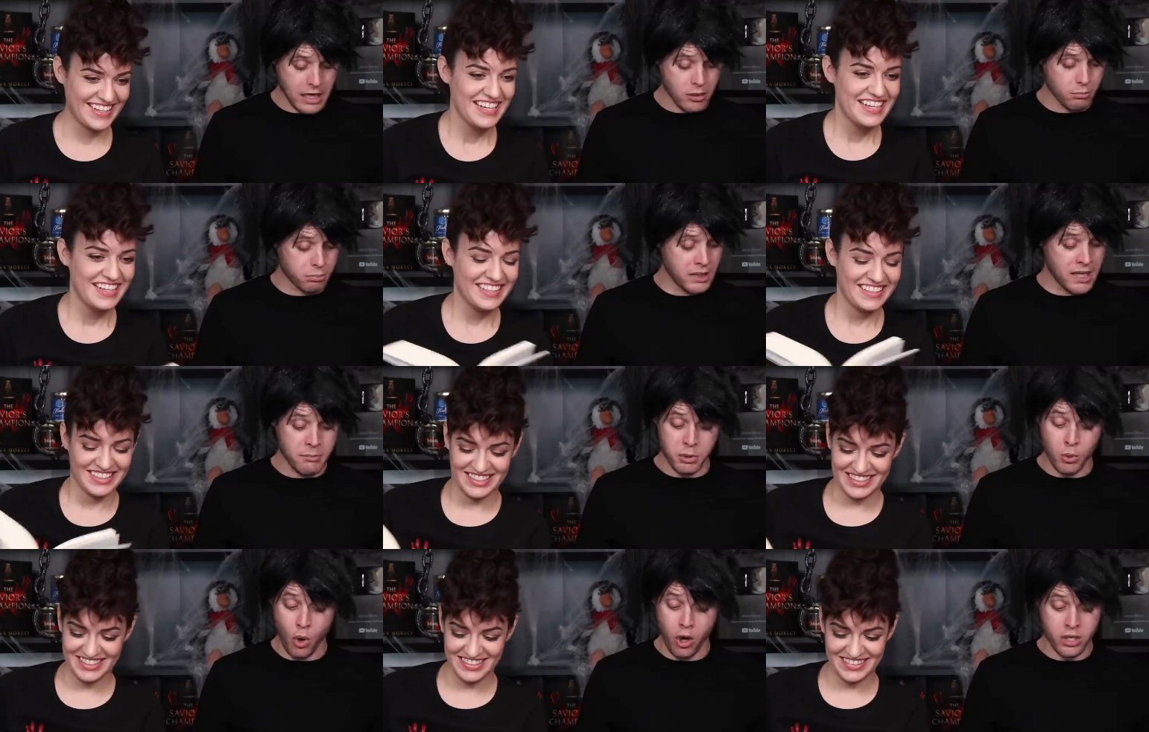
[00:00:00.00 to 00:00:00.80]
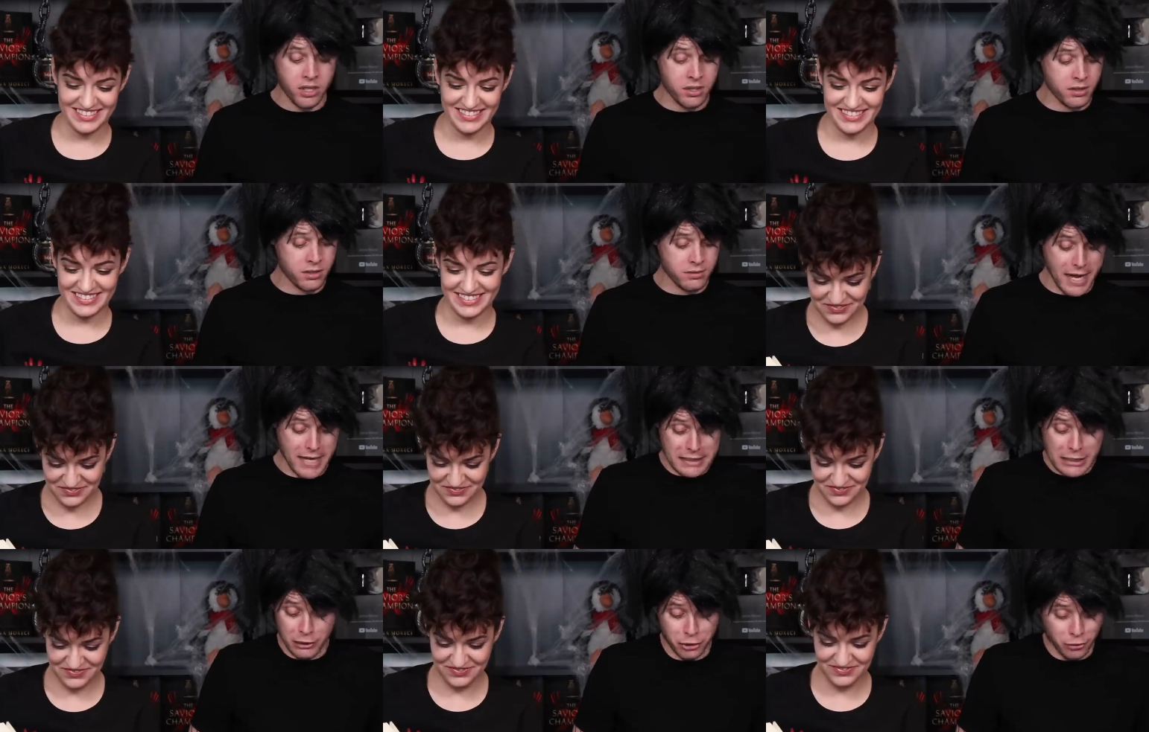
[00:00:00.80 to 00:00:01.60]
Speaker 1: I don't blame you, artist. I
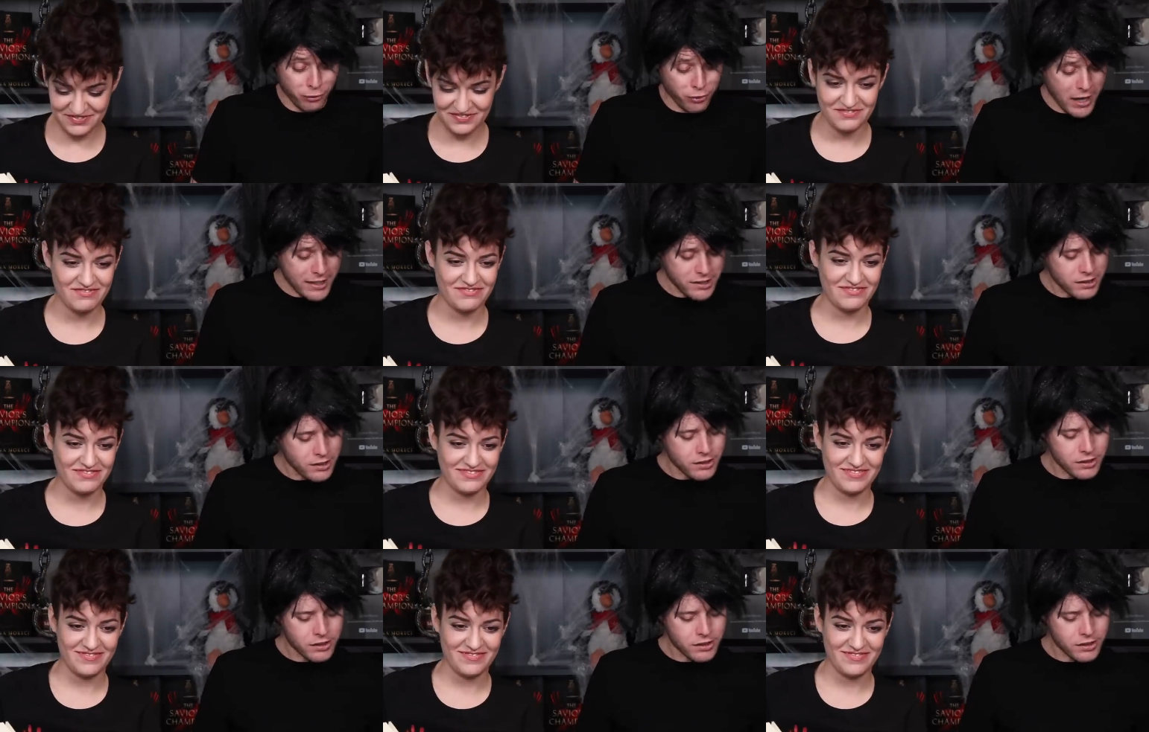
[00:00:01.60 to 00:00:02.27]
killed your friend.